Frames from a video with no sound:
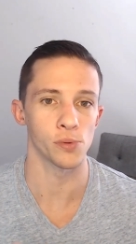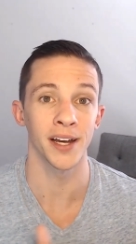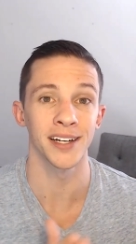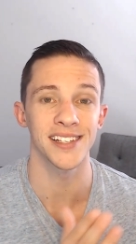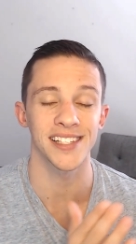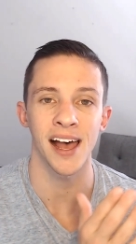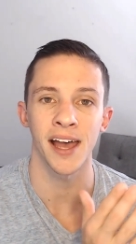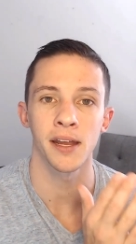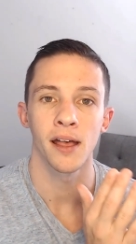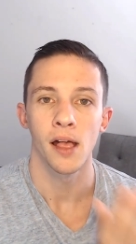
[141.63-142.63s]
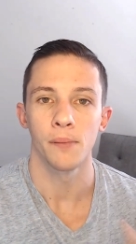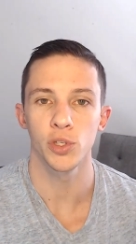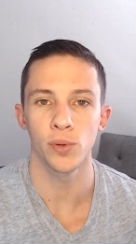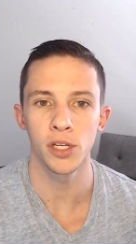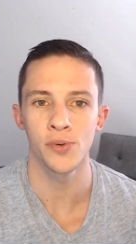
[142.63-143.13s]
We got to decide
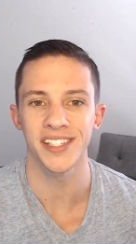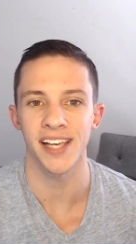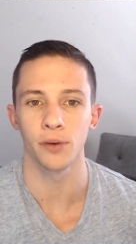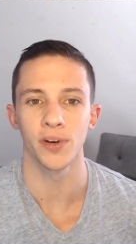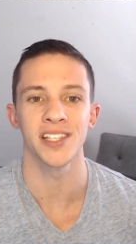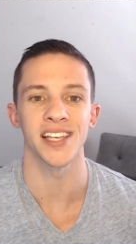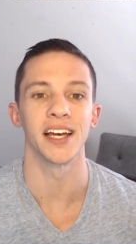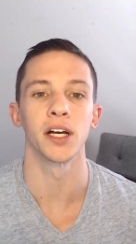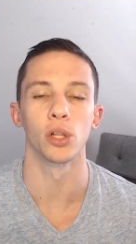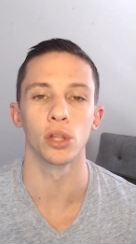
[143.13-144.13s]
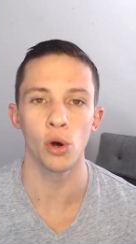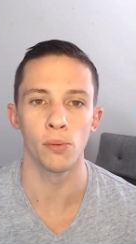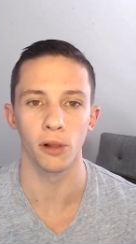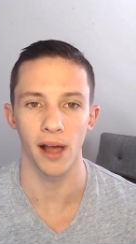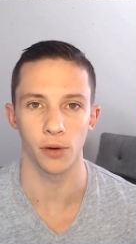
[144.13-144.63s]
between US equities and
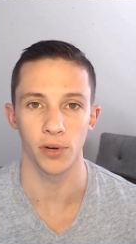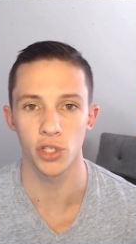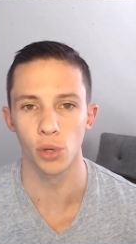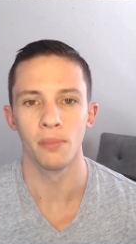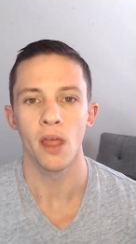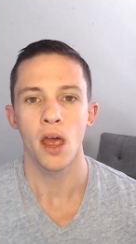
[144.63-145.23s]
global equities. So,